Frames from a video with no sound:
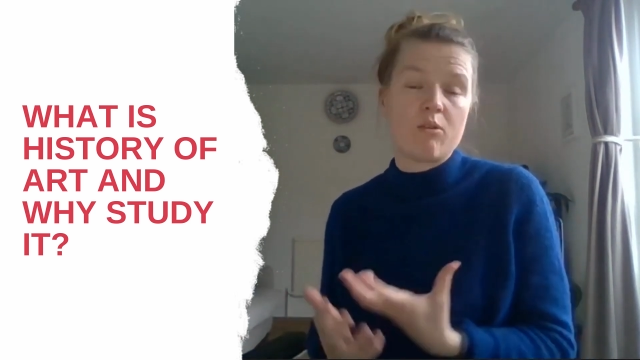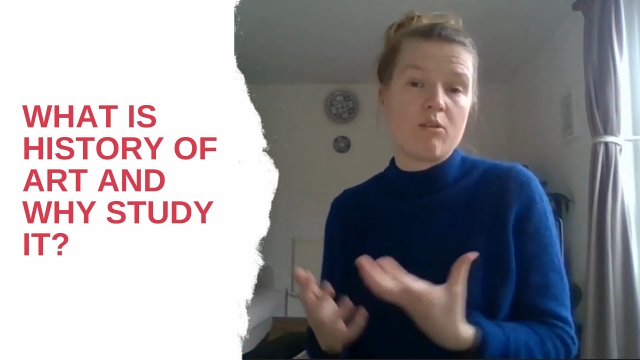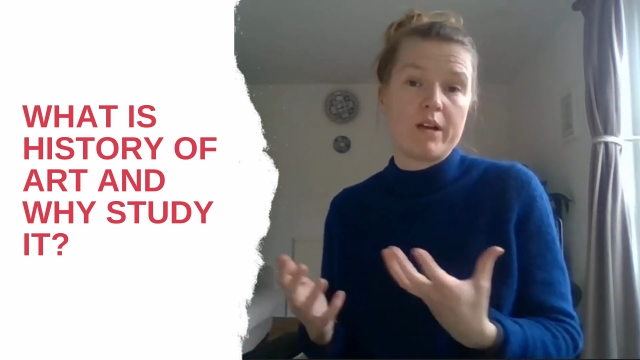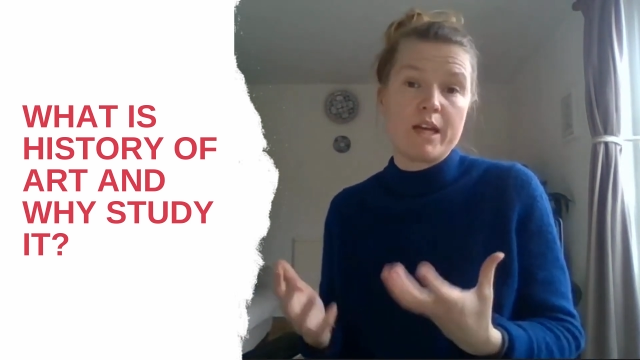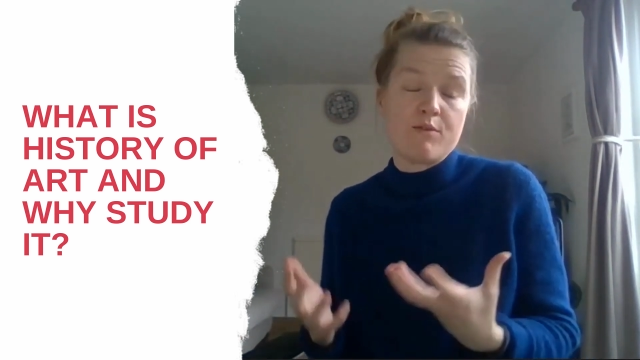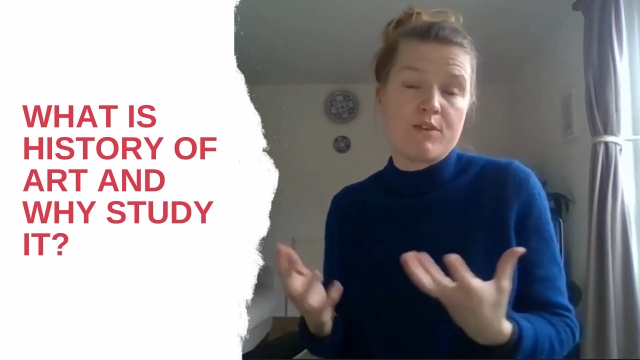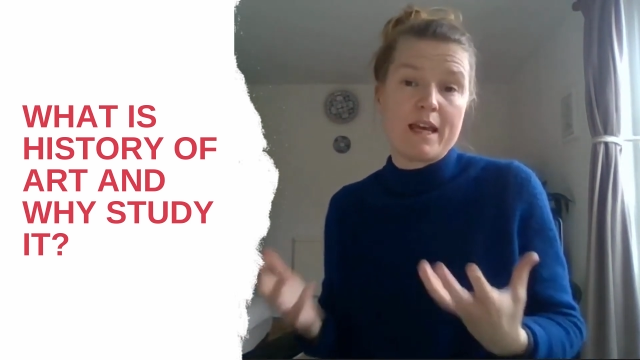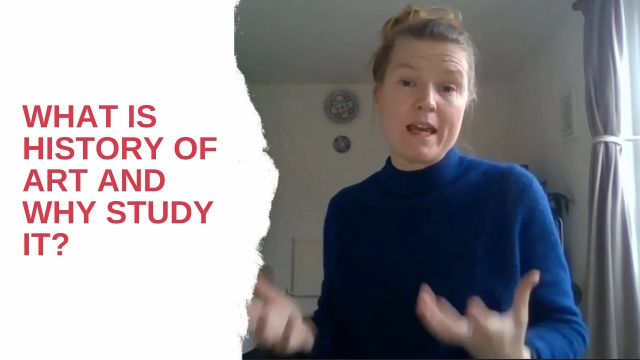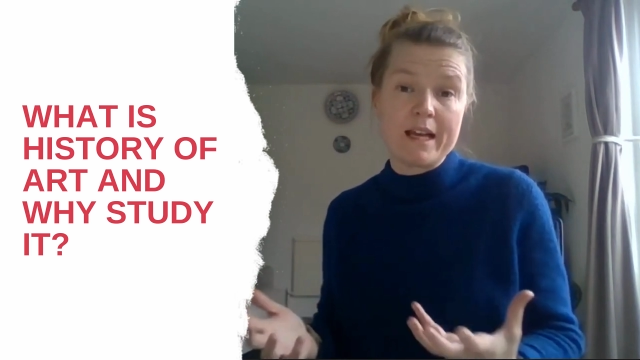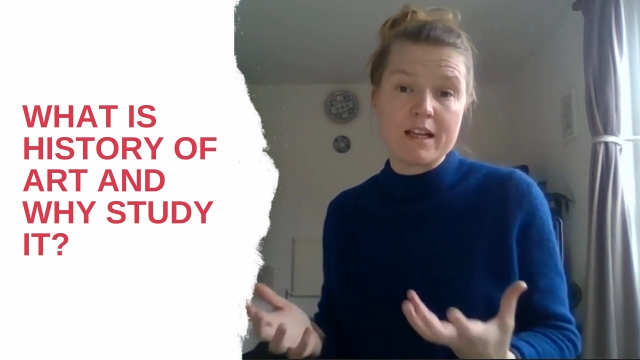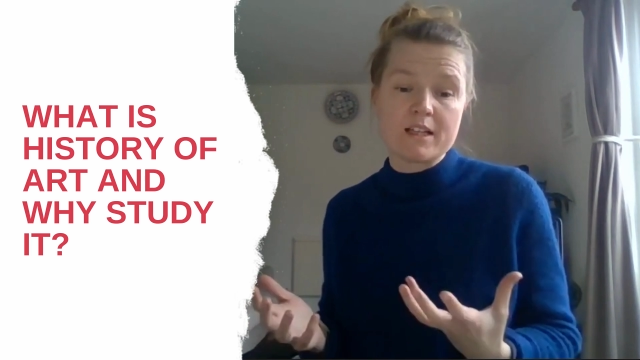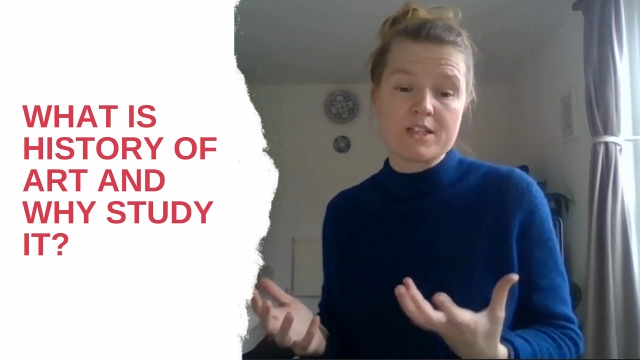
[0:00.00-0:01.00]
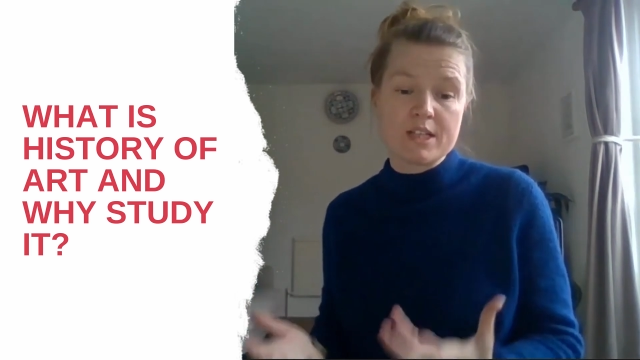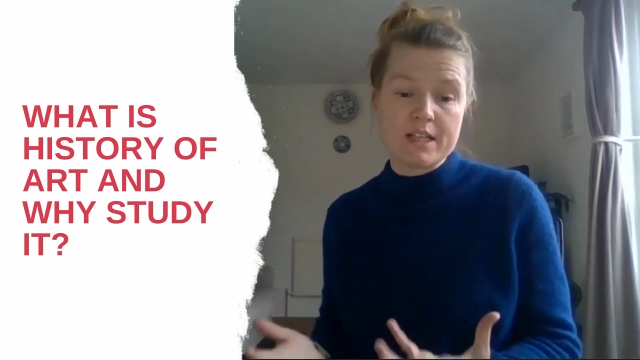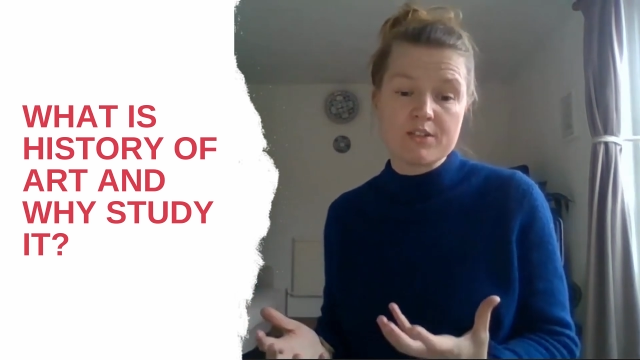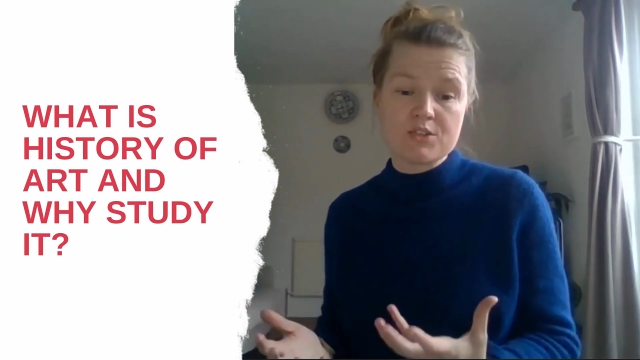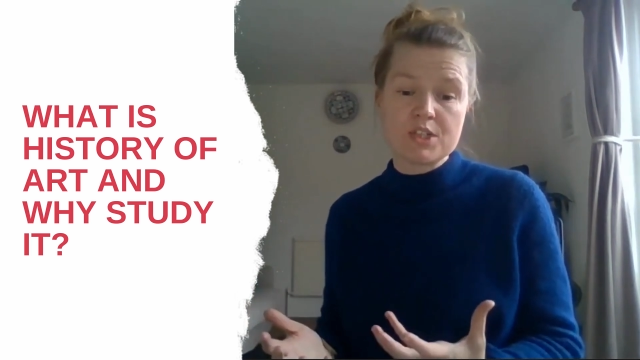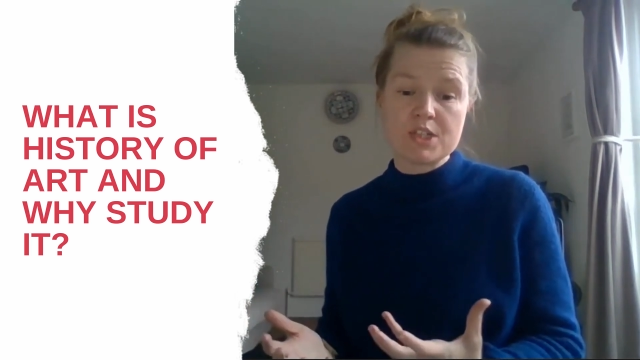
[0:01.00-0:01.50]
or even English
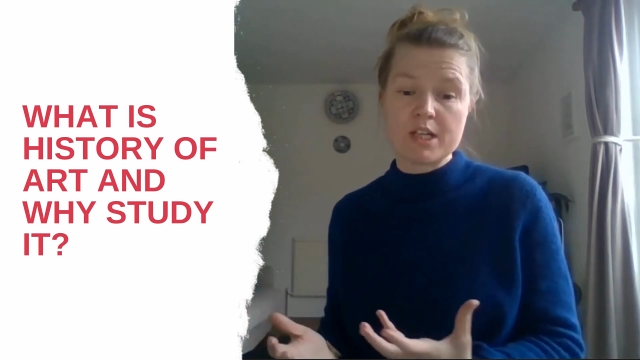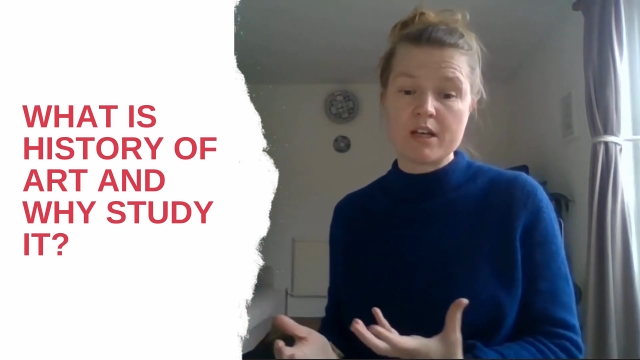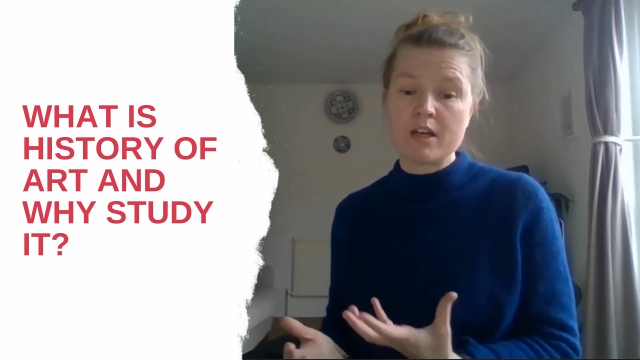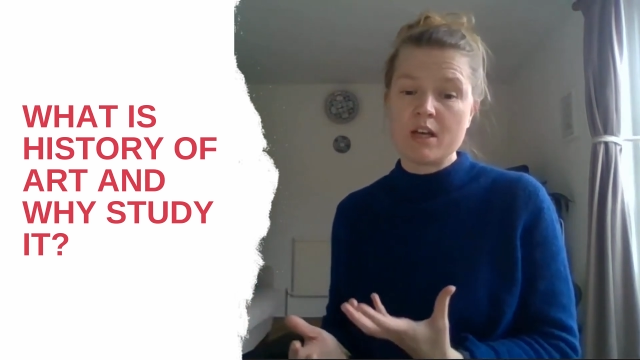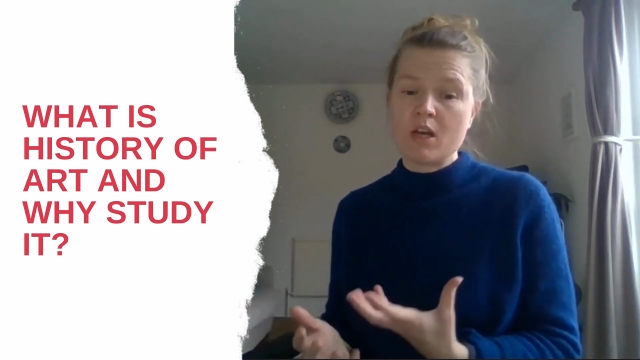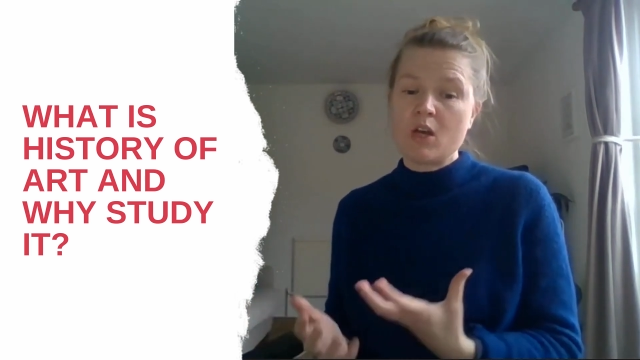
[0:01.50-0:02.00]
literature,